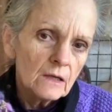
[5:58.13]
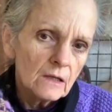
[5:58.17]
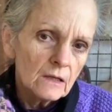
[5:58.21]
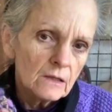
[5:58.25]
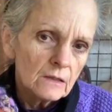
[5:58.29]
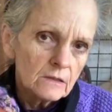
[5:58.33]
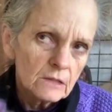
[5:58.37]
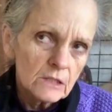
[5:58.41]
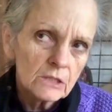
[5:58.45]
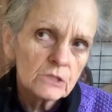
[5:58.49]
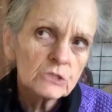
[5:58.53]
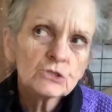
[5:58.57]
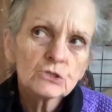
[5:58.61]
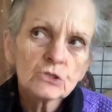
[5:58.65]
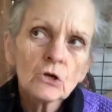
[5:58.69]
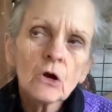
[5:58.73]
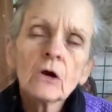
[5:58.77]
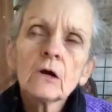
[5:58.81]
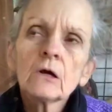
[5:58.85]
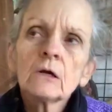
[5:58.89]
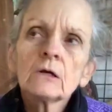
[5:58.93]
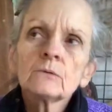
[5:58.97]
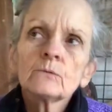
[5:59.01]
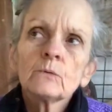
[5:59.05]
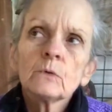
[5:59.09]
this
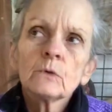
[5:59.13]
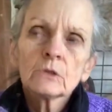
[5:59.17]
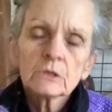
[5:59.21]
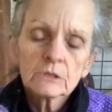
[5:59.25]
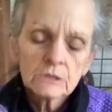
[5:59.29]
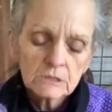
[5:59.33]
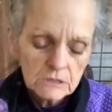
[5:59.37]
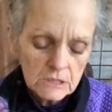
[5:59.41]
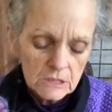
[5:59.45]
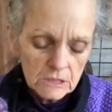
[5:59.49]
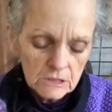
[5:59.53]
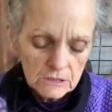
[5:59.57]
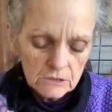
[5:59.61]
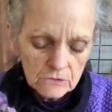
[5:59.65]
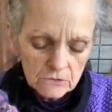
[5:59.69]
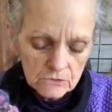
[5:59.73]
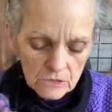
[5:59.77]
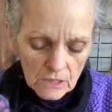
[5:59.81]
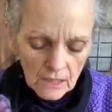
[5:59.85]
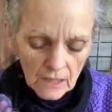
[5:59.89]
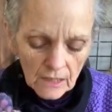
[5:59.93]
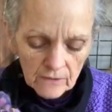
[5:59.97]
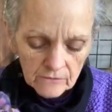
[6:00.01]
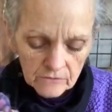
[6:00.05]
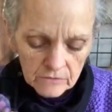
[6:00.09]
yarn will continue to
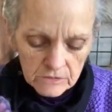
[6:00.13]
have